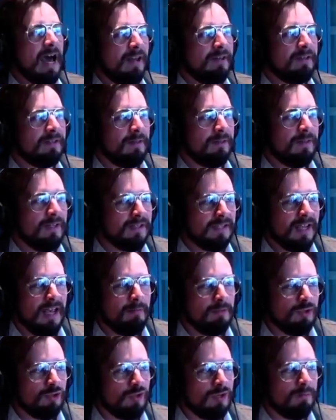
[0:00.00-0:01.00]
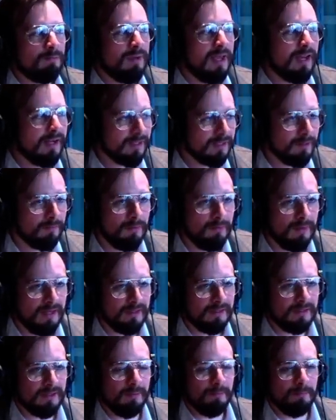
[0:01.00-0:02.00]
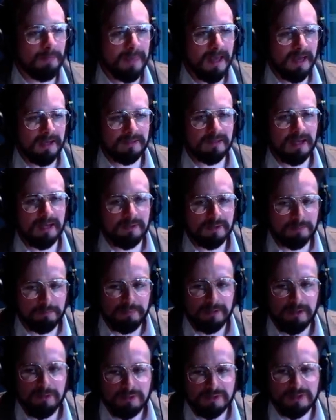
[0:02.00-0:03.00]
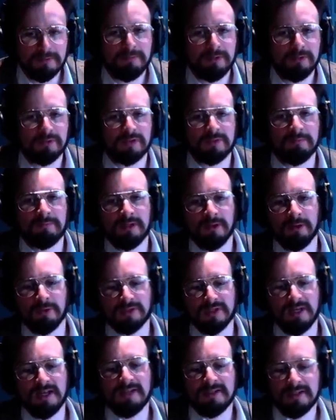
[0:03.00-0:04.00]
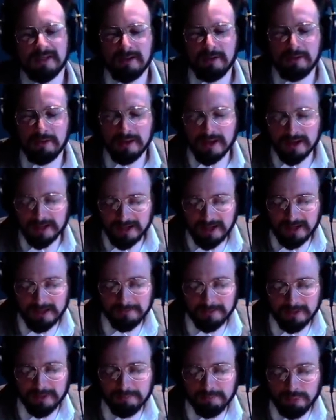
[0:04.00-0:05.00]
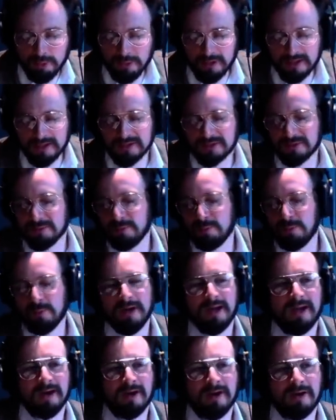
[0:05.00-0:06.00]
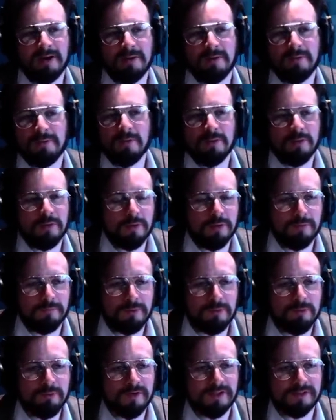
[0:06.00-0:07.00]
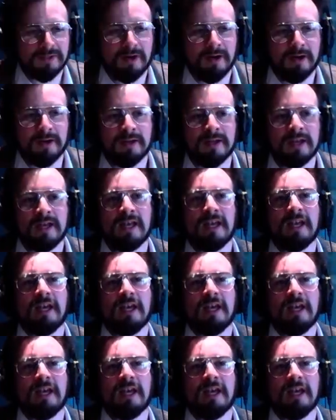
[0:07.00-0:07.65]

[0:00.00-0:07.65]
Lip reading: And this chemistry picks up momentum and builds and builds and builds until a kind of a point where of no return.